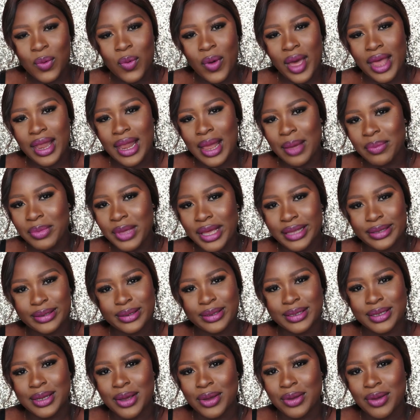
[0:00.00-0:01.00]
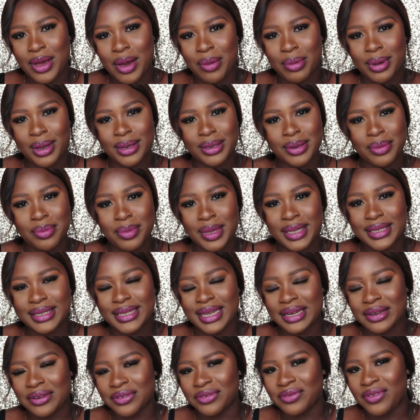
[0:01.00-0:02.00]
Well, I'm here to tell you about the
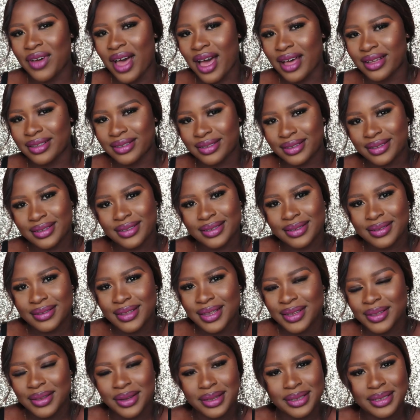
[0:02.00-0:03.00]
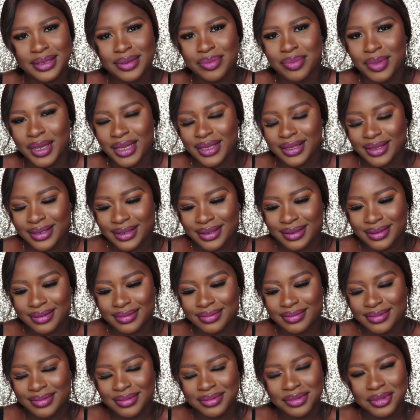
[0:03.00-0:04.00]
myths and the facts. Not meats,
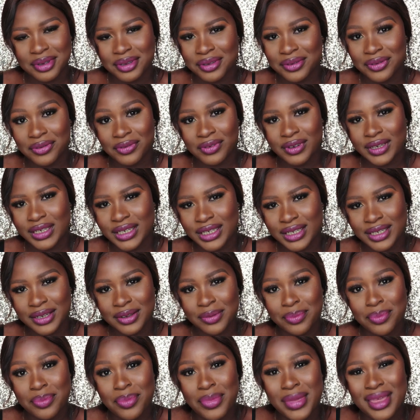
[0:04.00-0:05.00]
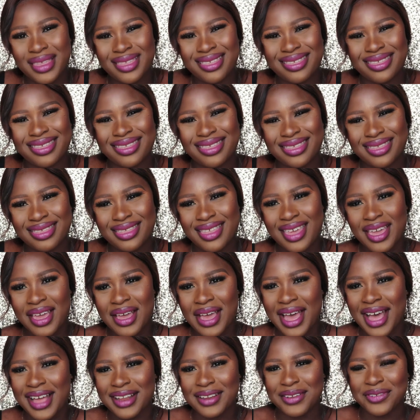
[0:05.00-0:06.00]
not fish, the myths
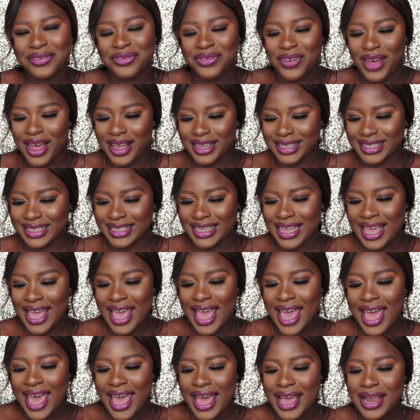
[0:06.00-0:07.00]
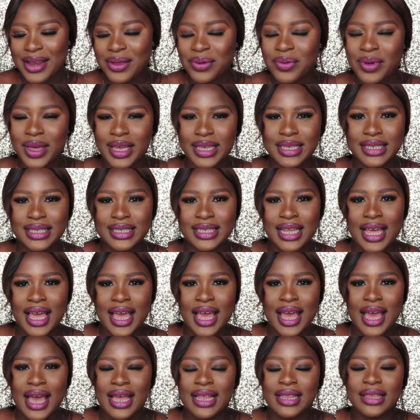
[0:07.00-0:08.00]
and the facts. Anyways,
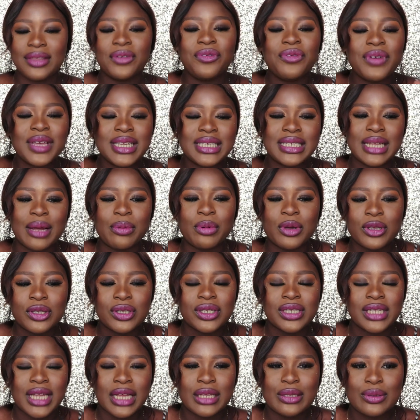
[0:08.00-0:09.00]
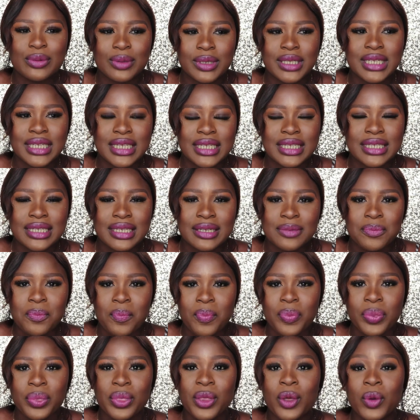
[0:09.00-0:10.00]
the first thing I'm going to start with is,
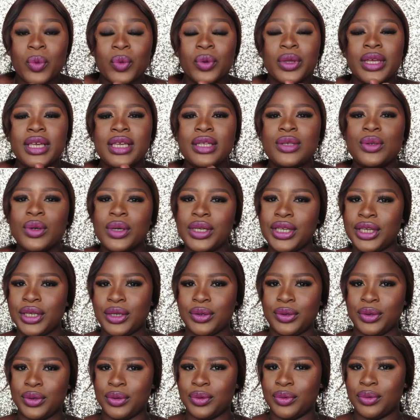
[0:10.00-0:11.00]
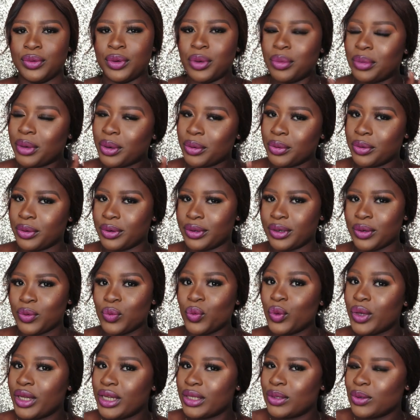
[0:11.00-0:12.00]
will keto kill you? Number one,
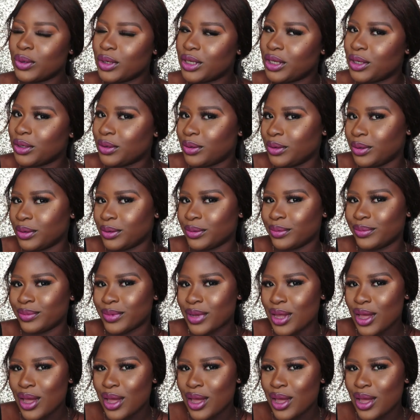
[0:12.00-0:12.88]
will keto kill you?